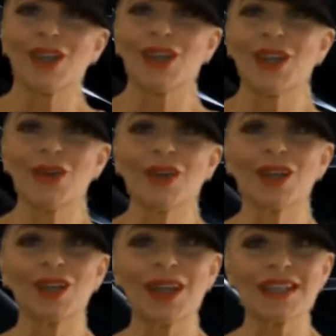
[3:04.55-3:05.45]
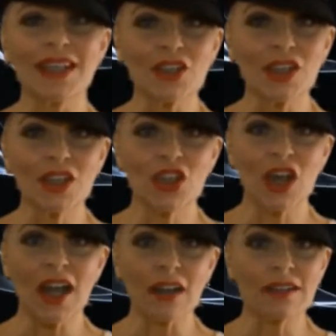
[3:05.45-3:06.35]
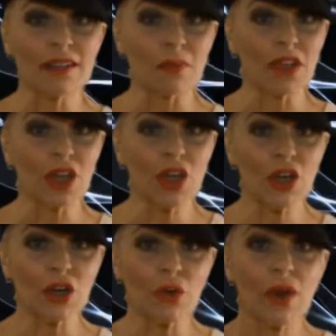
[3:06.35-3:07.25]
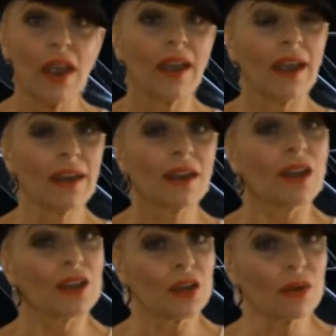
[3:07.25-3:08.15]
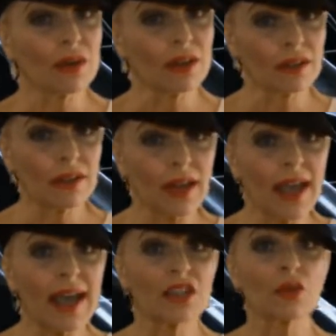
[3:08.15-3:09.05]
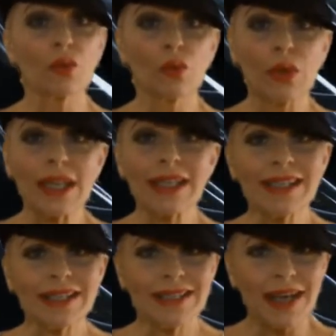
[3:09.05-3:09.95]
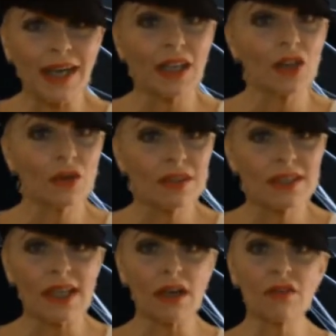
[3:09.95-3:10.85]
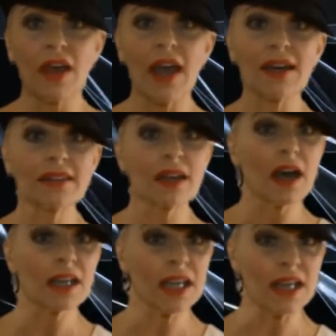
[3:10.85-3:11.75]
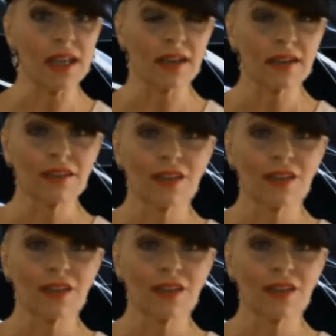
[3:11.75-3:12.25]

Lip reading: You're good at teaching a child something new, and you're good at redesigning yourself as a needed.